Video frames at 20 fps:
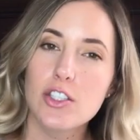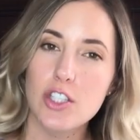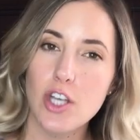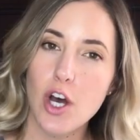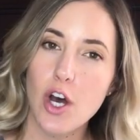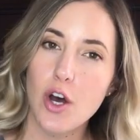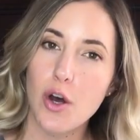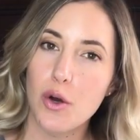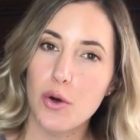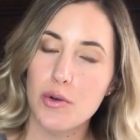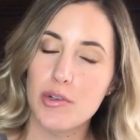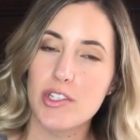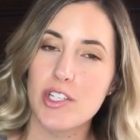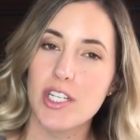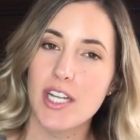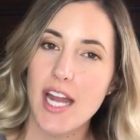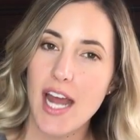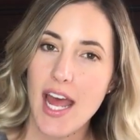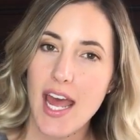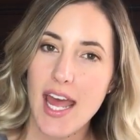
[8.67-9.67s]
So
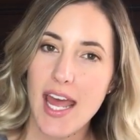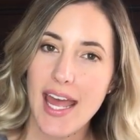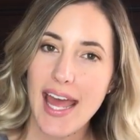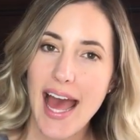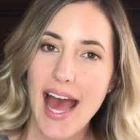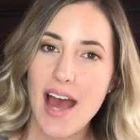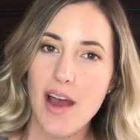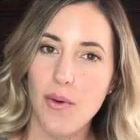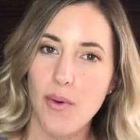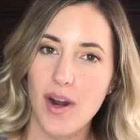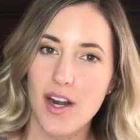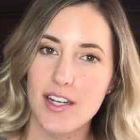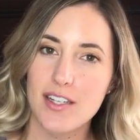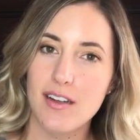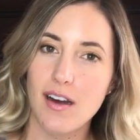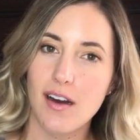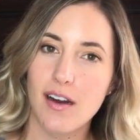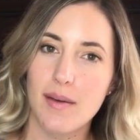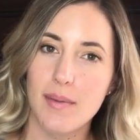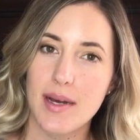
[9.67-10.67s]
today I want
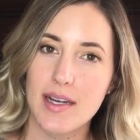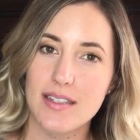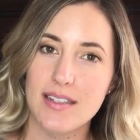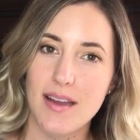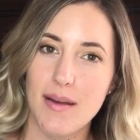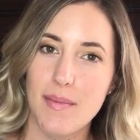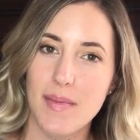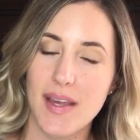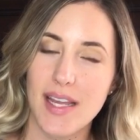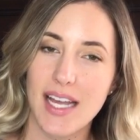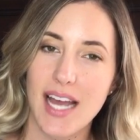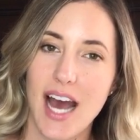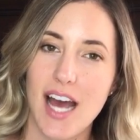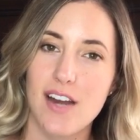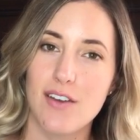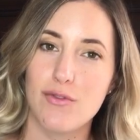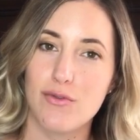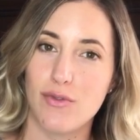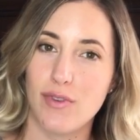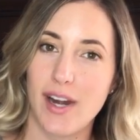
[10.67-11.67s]
to talk about something
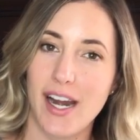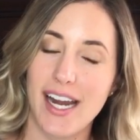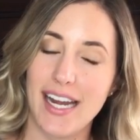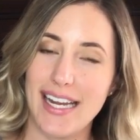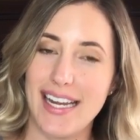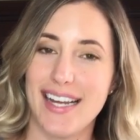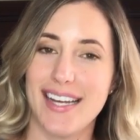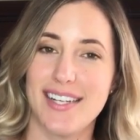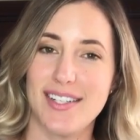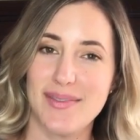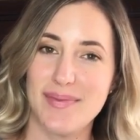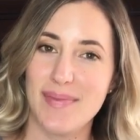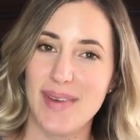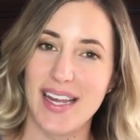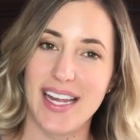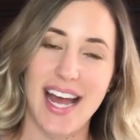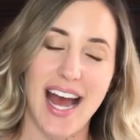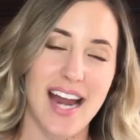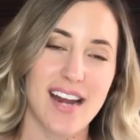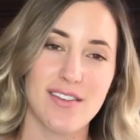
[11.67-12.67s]
kind of random
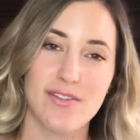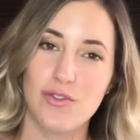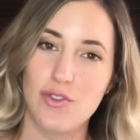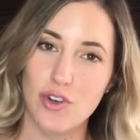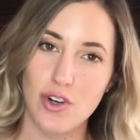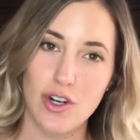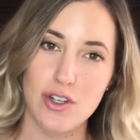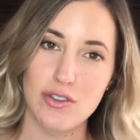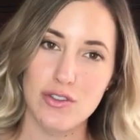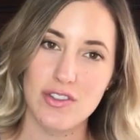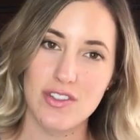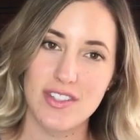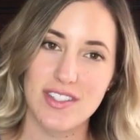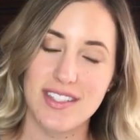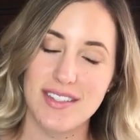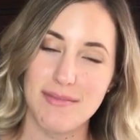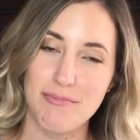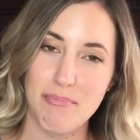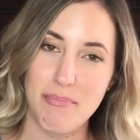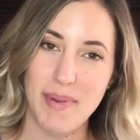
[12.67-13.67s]
and kind of
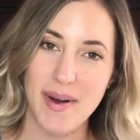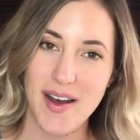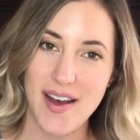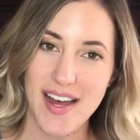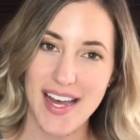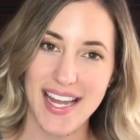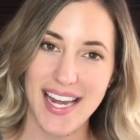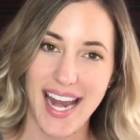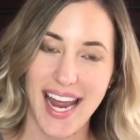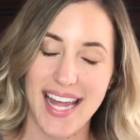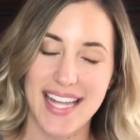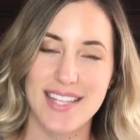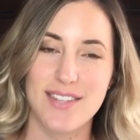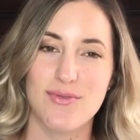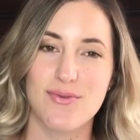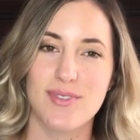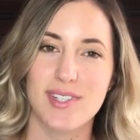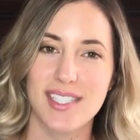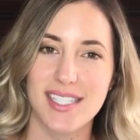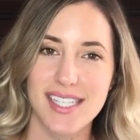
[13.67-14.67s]
gross, but
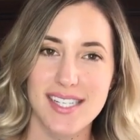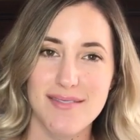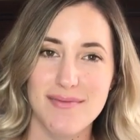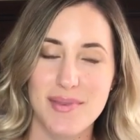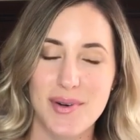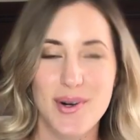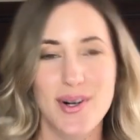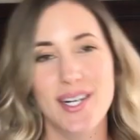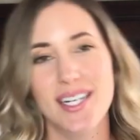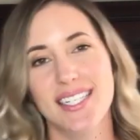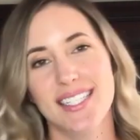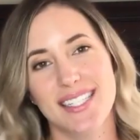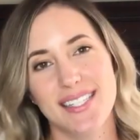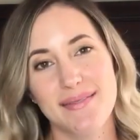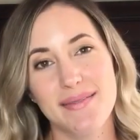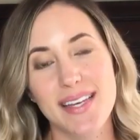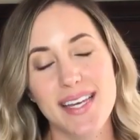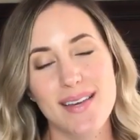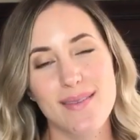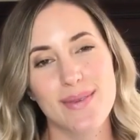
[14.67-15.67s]
it's really important
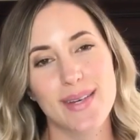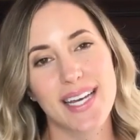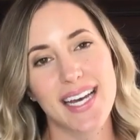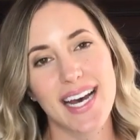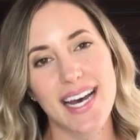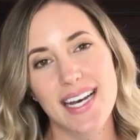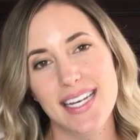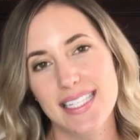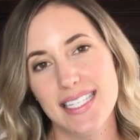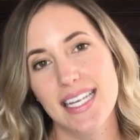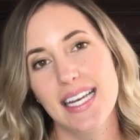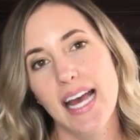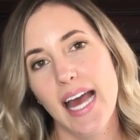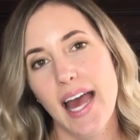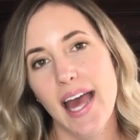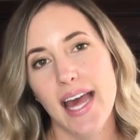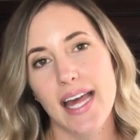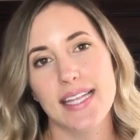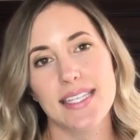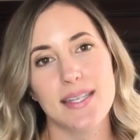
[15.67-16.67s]
to me because
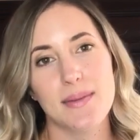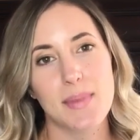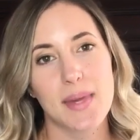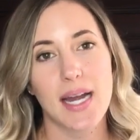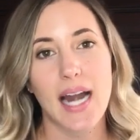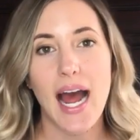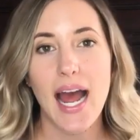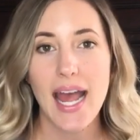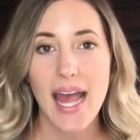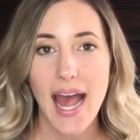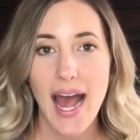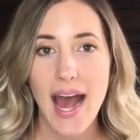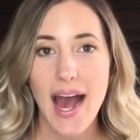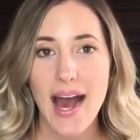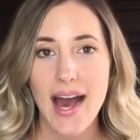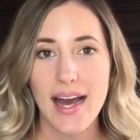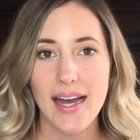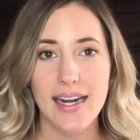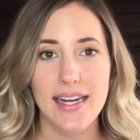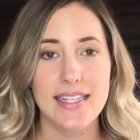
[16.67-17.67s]
it's something I
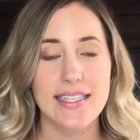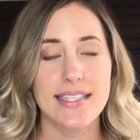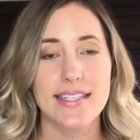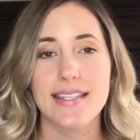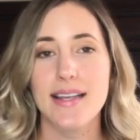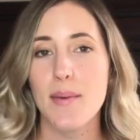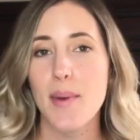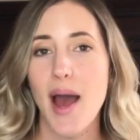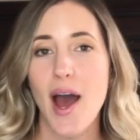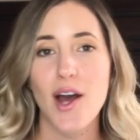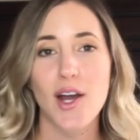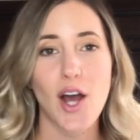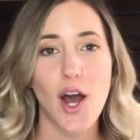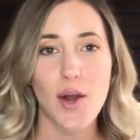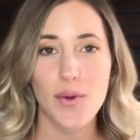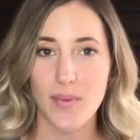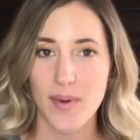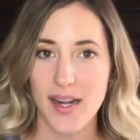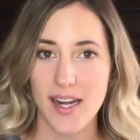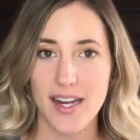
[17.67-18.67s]
had and somehow
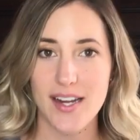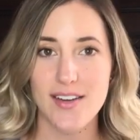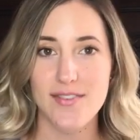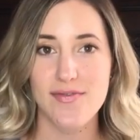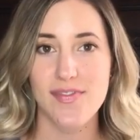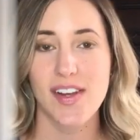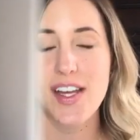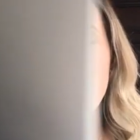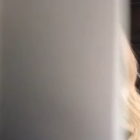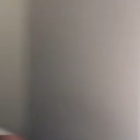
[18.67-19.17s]
got rid of.